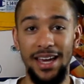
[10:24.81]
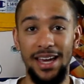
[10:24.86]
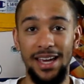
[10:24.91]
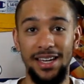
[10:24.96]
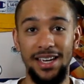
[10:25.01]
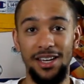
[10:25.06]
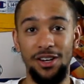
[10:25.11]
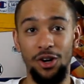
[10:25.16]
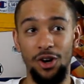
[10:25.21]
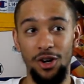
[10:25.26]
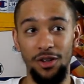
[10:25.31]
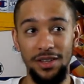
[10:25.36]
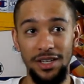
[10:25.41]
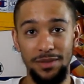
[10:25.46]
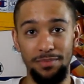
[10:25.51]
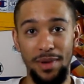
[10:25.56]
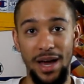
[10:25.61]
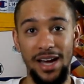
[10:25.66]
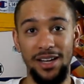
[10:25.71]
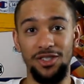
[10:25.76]
and getting all
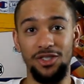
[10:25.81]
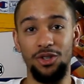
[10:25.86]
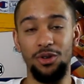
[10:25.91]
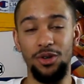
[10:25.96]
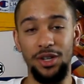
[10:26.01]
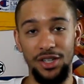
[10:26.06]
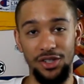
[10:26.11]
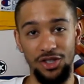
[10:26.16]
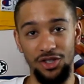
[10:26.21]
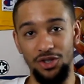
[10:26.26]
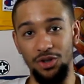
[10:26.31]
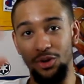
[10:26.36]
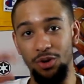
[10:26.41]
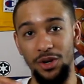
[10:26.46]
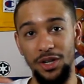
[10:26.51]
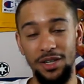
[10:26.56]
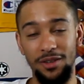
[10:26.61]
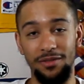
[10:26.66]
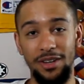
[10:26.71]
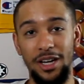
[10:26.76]
this backstory and
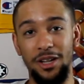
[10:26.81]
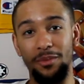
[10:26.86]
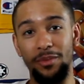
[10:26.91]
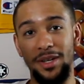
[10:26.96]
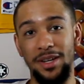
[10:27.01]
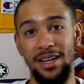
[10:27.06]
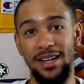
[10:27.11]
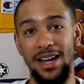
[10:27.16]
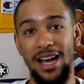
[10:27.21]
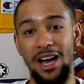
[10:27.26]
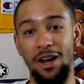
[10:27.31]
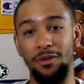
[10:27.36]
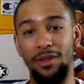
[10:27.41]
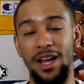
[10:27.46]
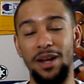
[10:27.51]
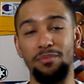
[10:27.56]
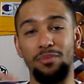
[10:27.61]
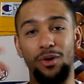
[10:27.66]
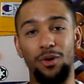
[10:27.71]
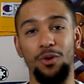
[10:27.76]
story development and how
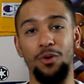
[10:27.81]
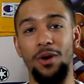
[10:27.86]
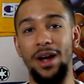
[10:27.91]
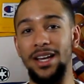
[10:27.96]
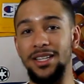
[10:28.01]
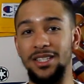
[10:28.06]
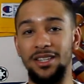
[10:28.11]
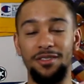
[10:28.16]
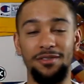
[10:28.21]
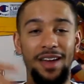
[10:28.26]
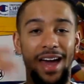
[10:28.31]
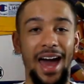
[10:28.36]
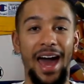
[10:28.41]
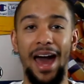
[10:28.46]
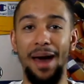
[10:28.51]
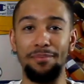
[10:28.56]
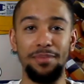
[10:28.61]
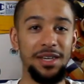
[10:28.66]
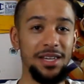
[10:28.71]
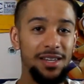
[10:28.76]
like progressive,
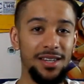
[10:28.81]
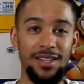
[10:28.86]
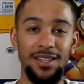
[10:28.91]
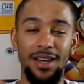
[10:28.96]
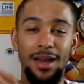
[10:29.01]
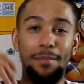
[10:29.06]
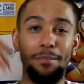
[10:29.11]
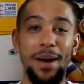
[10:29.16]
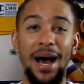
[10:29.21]
happy,